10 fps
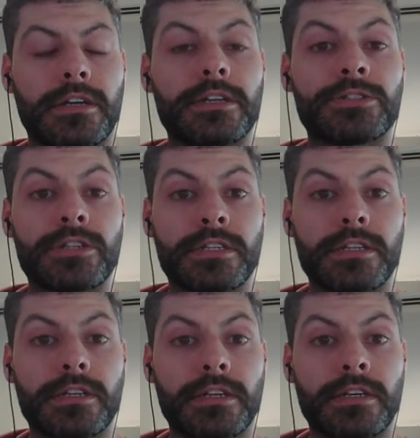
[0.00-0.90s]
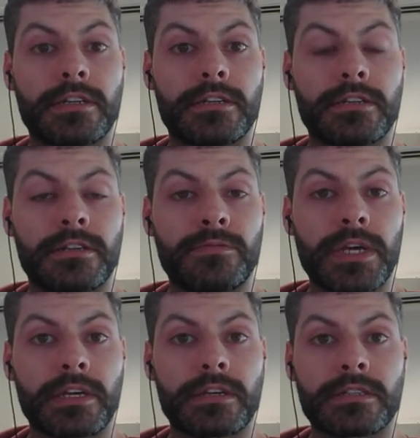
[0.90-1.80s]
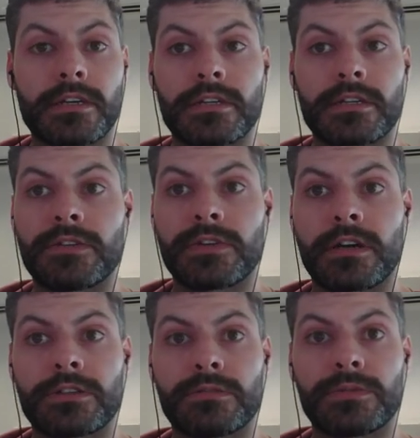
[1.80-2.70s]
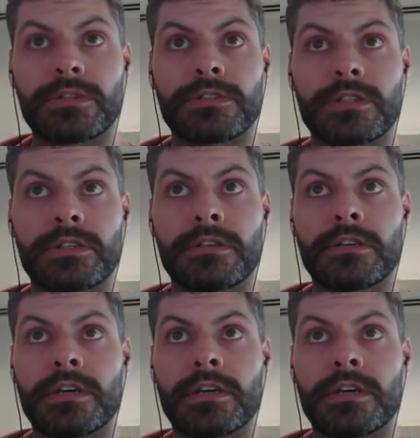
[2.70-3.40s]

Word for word: interested in making a scientific contribution